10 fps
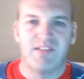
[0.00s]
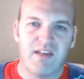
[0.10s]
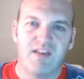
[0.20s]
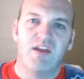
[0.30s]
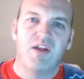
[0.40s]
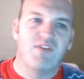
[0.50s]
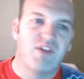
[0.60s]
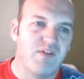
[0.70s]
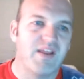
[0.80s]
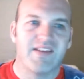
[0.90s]
And then you
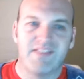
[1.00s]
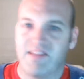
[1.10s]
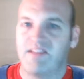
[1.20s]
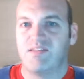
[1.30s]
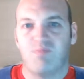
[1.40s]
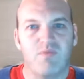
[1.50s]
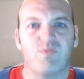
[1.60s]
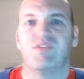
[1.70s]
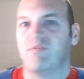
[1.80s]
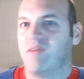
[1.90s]
know, like I said, the disappointment
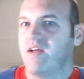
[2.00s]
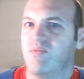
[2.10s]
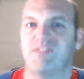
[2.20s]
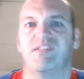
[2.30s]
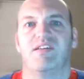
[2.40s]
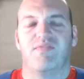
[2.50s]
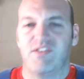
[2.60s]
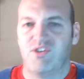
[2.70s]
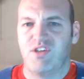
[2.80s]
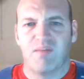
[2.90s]
was there might, wasn't enough
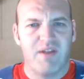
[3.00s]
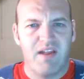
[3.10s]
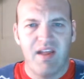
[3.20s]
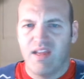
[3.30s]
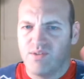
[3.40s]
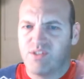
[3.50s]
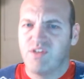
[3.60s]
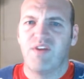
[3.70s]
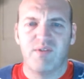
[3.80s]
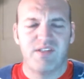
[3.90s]
of the shtick, but it was
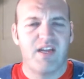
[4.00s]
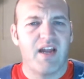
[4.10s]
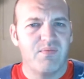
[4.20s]
still very well done.